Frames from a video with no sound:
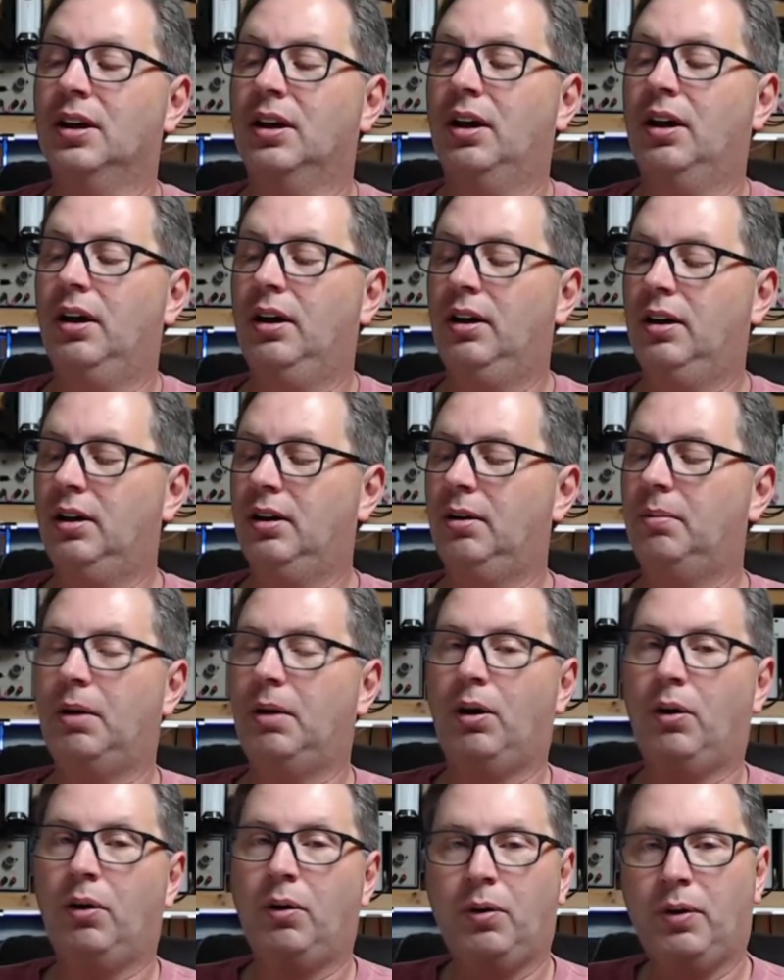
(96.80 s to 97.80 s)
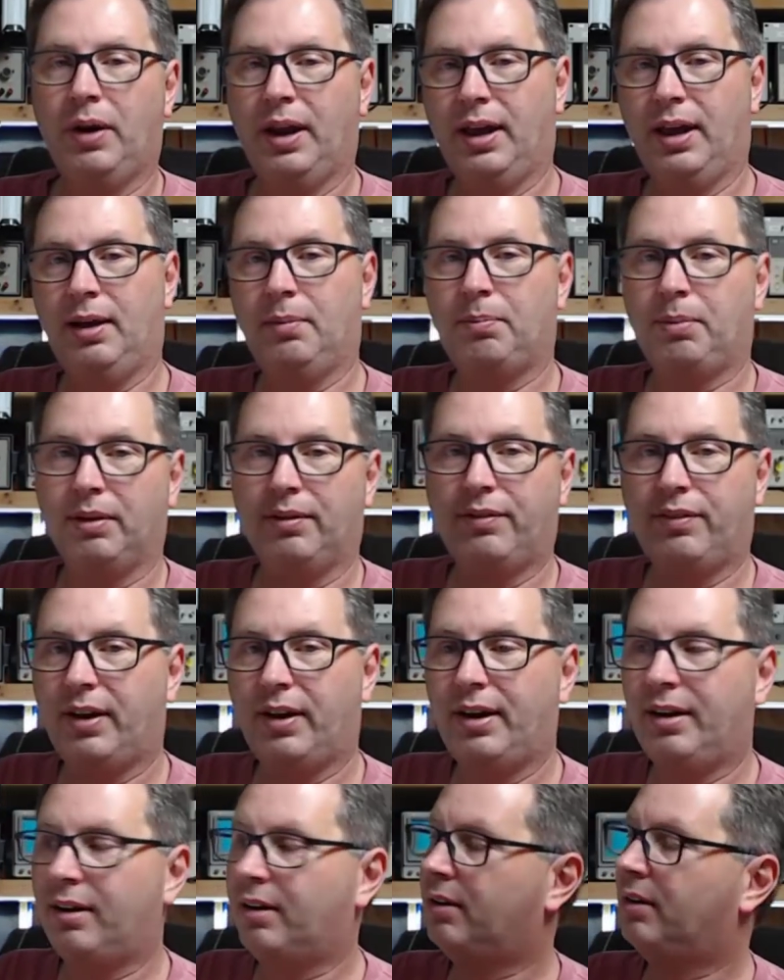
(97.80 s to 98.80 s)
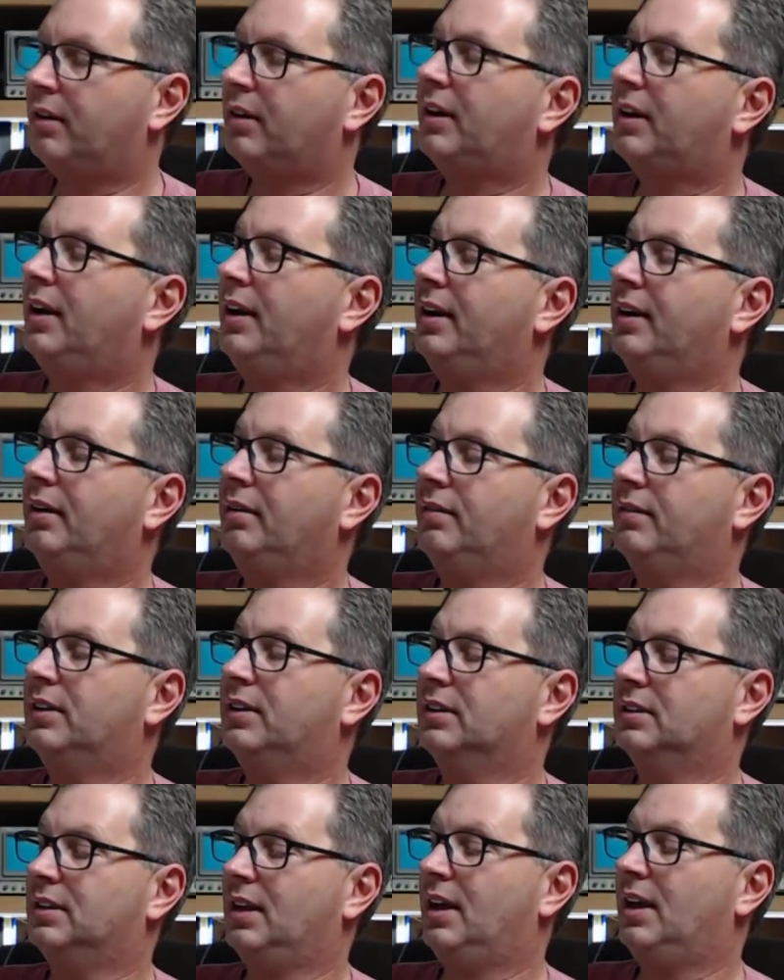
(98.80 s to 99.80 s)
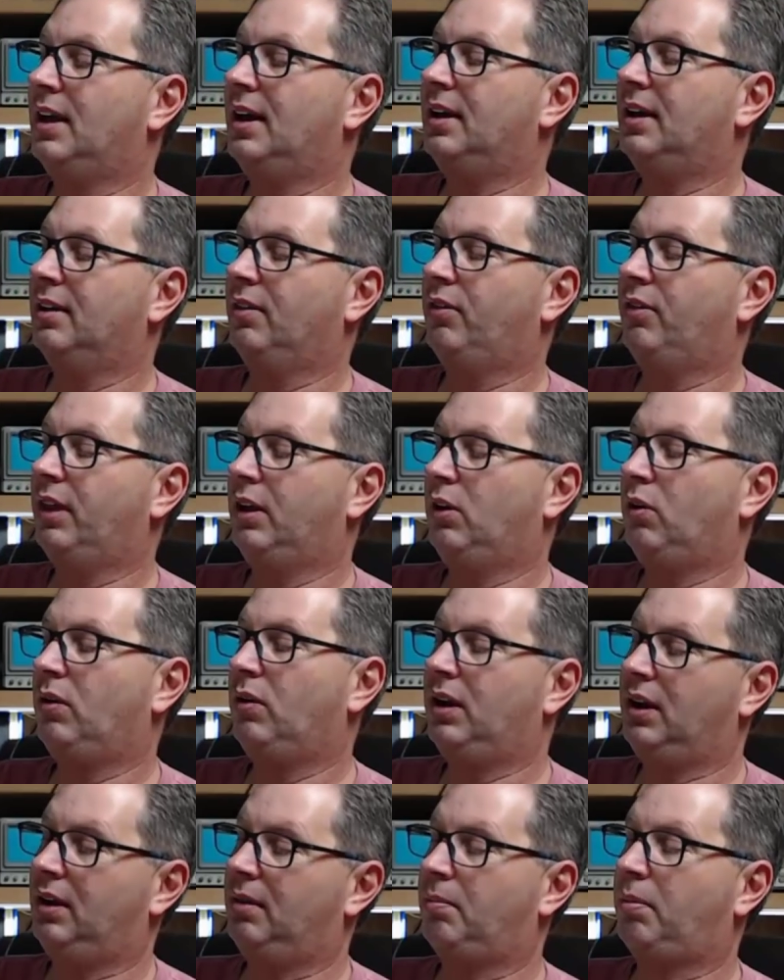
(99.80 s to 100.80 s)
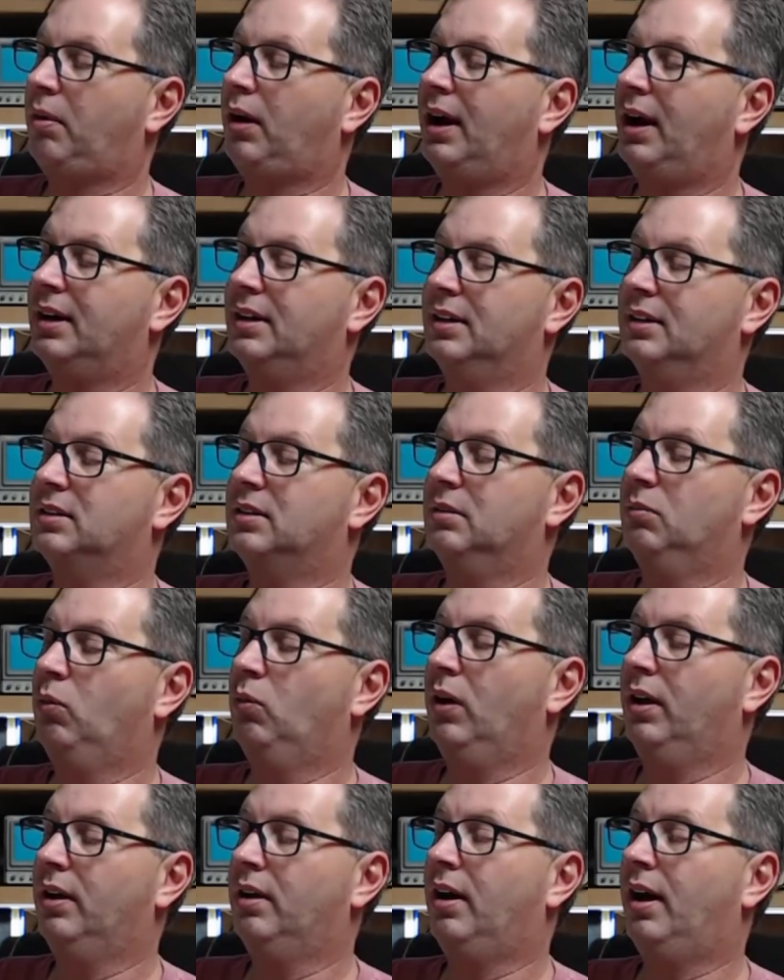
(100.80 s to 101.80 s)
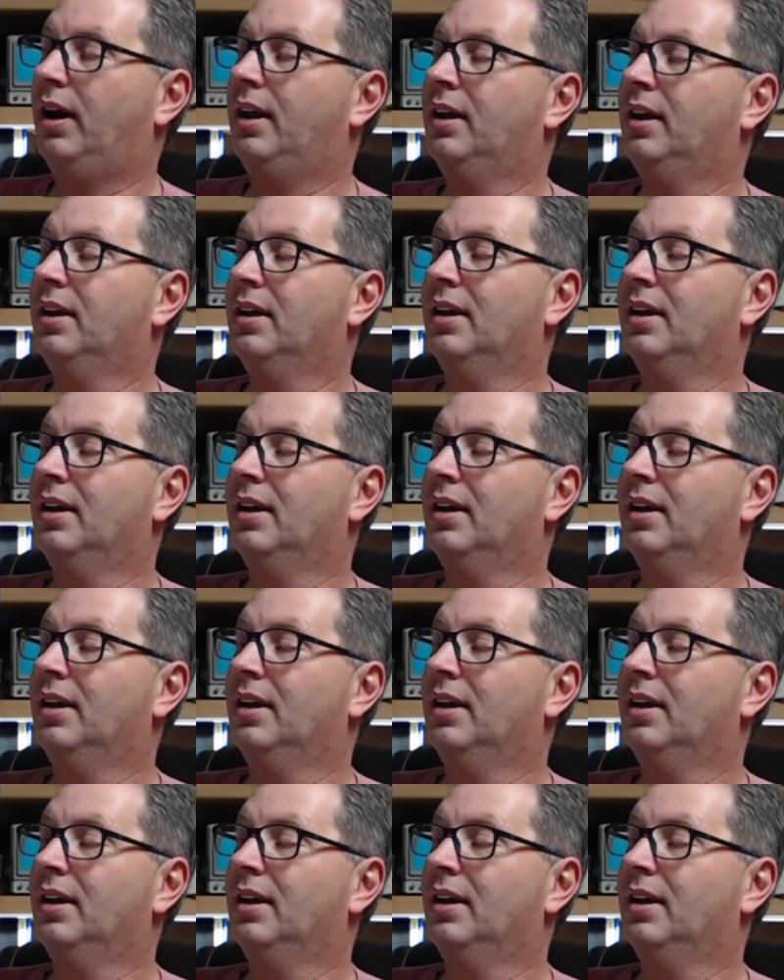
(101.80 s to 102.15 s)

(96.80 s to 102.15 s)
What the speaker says: on amplifier kind of design and theory and practice and whatnot.